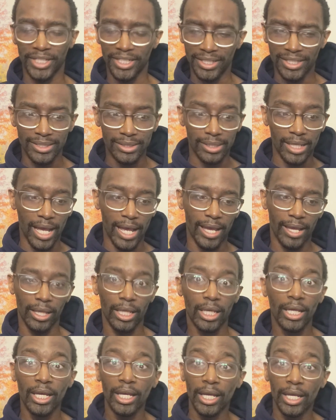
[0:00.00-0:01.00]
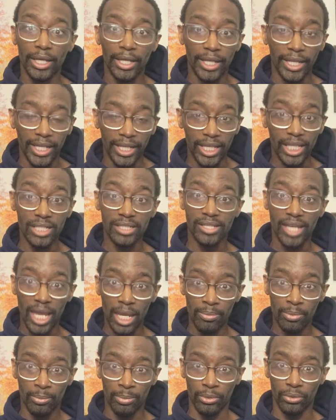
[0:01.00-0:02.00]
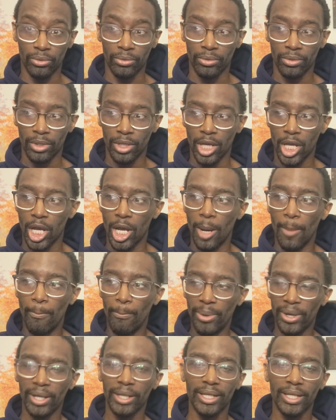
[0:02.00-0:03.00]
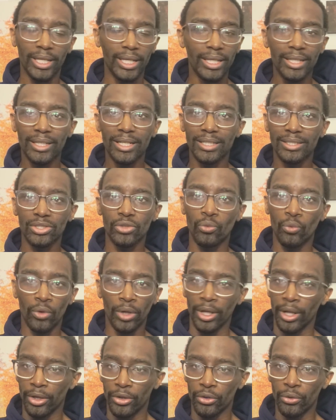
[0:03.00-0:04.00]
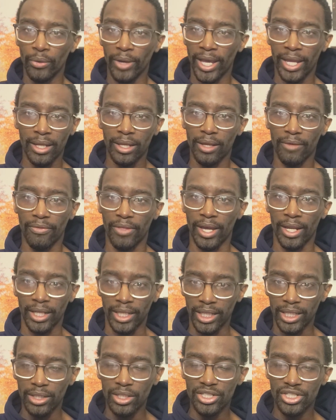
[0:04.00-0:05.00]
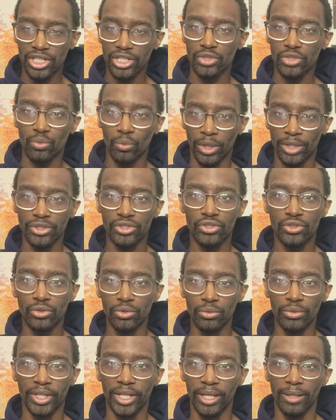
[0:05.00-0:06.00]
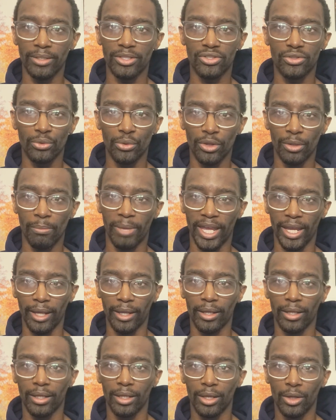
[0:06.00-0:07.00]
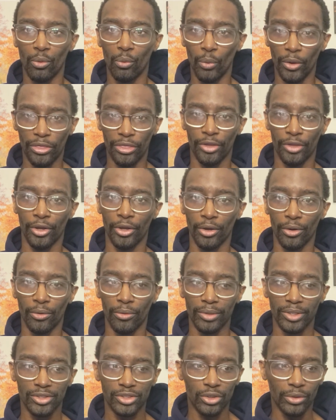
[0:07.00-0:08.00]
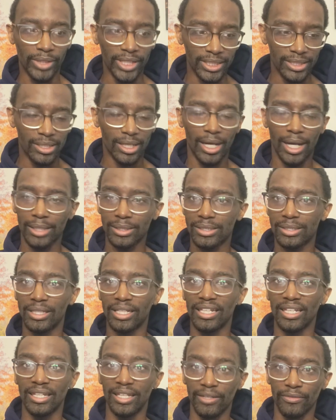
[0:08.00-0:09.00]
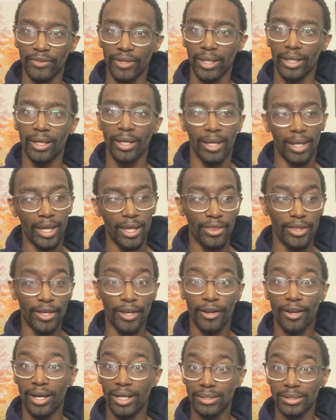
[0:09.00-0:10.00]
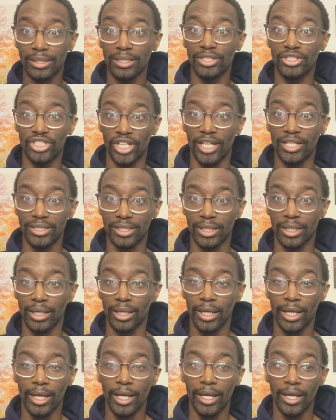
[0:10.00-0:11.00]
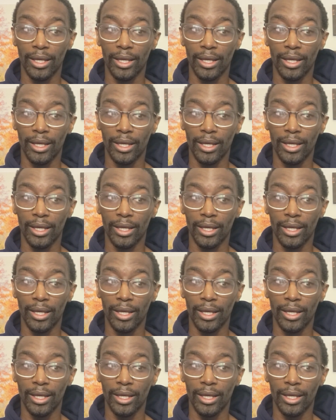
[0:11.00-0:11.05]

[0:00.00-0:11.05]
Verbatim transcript: And this guy, he's capable, but he doesn't want to do any of that. He just wants to get to the bank with the gold. So he's constantly leaving and they're constantly chasing.